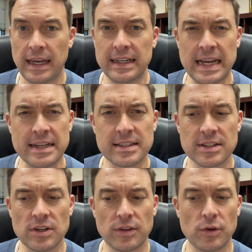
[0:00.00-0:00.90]

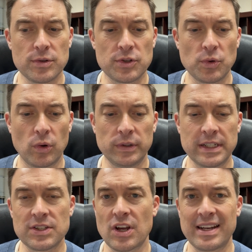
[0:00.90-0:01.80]
Gnostics are those who only
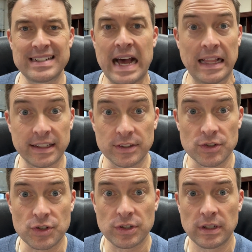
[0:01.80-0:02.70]
sought
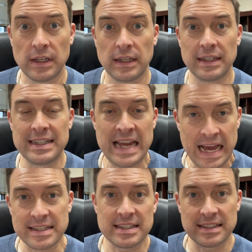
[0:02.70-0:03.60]
knowledge.
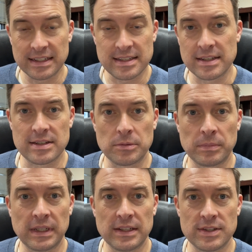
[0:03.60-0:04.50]

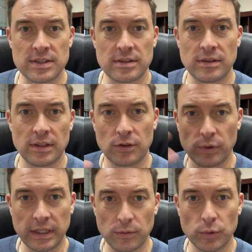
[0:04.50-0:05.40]
Gnosticism is the
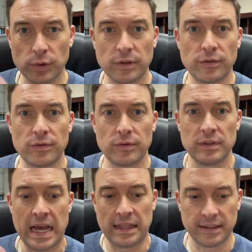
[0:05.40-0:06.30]
Greek root of
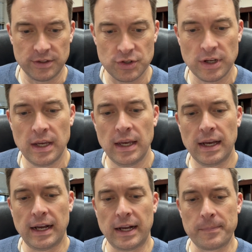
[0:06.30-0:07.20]
knowledge.
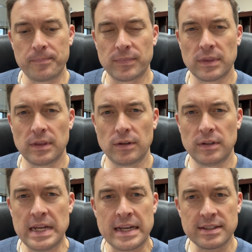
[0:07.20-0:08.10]

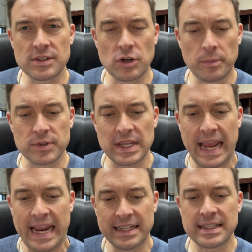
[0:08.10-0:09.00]
Gnostics are almost
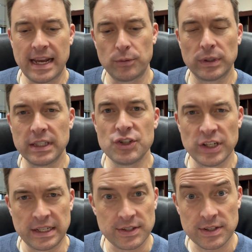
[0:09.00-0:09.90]

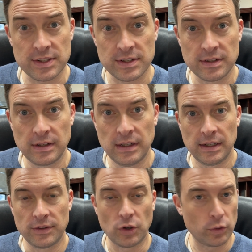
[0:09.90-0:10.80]
anti-religionists.
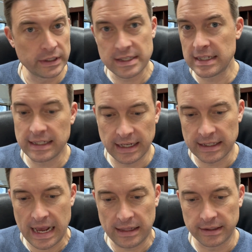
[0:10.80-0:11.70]
They're only seeking
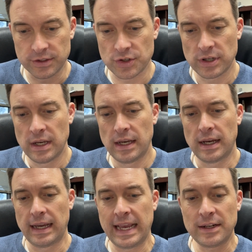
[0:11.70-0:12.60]
knowledge.
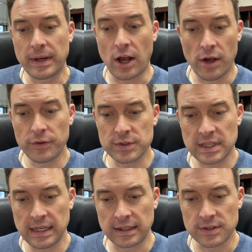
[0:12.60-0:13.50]
Anyway, all those
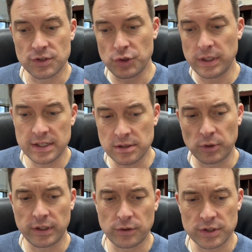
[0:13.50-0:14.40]
things, Judaism,
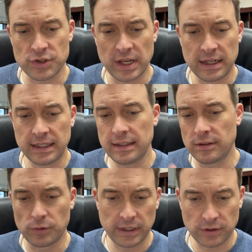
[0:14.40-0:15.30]
early Christianity,
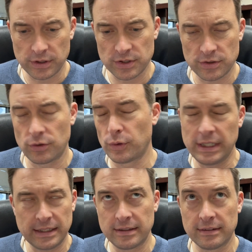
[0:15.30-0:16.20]
Greek
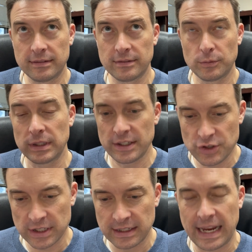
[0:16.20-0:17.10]

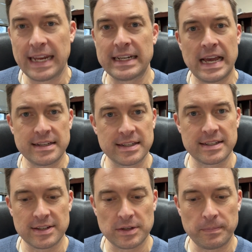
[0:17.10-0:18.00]
religion, and
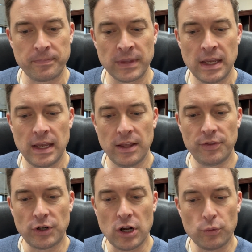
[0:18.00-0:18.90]
Gnosticism,
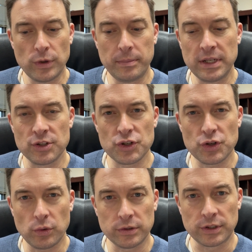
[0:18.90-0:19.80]
they're all rubbing
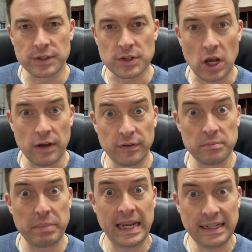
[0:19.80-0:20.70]
shoulders, often
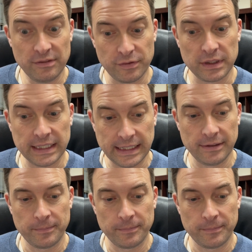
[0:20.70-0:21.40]
painfully.